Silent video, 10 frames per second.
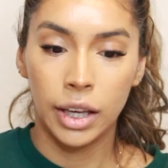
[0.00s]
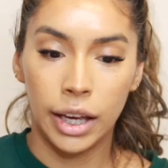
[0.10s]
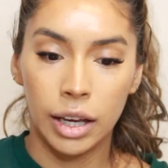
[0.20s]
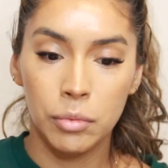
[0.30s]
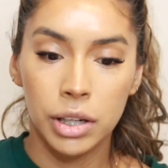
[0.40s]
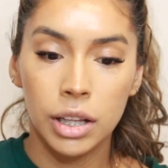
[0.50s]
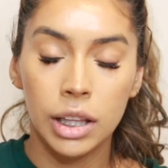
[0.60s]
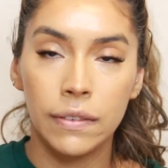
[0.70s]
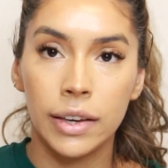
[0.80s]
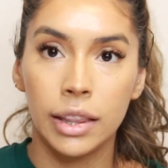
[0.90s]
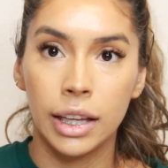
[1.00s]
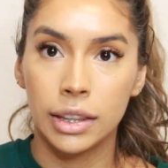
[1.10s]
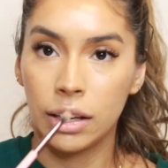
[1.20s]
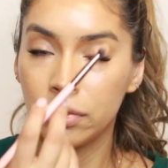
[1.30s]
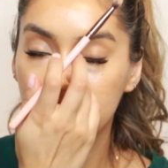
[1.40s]
Okay, I'm gonna leave it like
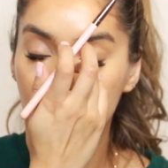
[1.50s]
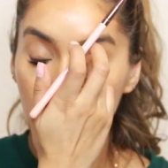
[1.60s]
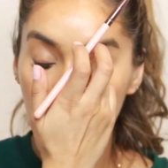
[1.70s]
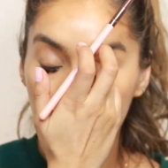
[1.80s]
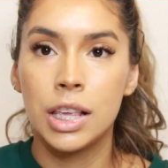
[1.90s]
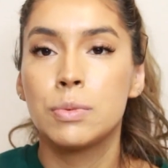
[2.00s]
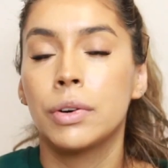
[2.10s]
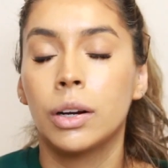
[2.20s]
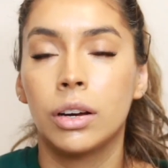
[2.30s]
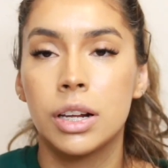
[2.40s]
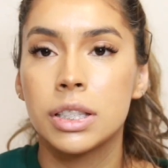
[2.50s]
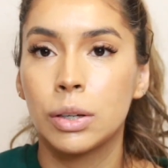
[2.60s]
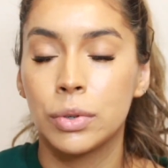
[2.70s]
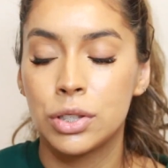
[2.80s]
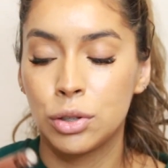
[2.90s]
that for now. This part honestly
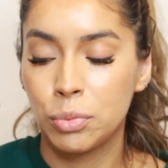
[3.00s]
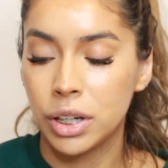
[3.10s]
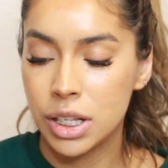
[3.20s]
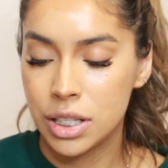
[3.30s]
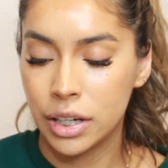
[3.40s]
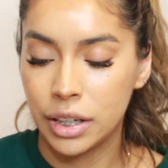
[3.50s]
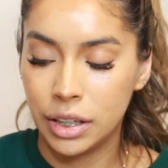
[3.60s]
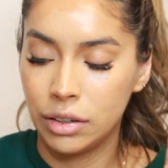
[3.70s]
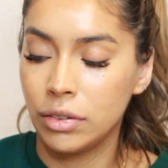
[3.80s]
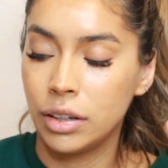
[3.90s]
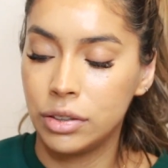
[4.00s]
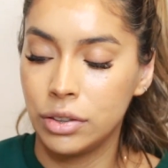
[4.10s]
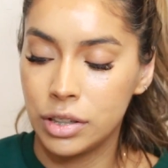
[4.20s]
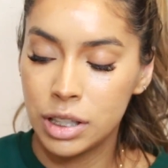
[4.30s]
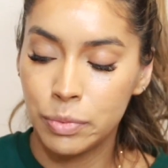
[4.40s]
was super necessary. You don't need to do
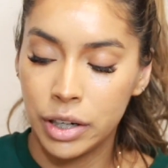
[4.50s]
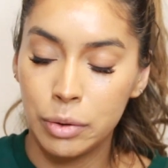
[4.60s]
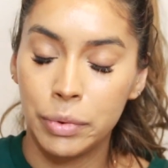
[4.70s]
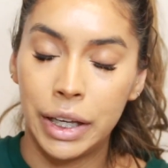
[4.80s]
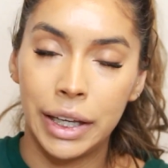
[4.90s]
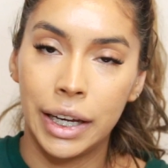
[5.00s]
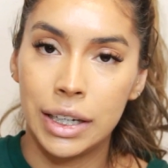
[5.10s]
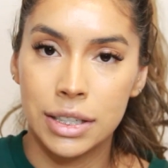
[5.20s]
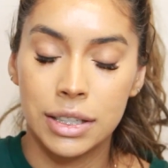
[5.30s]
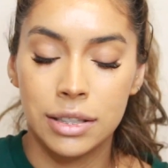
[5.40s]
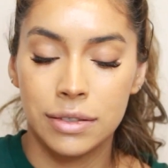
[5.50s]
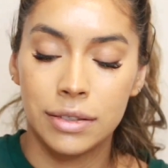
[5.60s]
this part, but I just